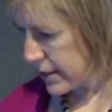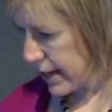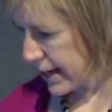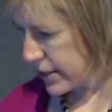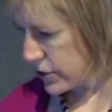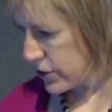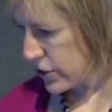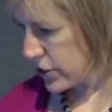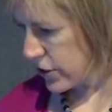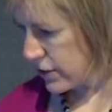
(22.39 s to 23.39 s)
actually
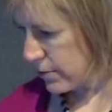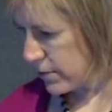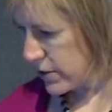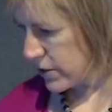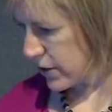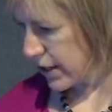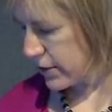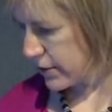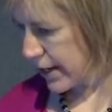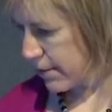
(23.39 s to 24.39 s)
show them this
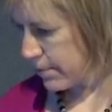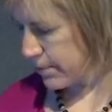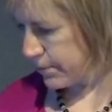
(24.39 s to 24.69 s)
diagram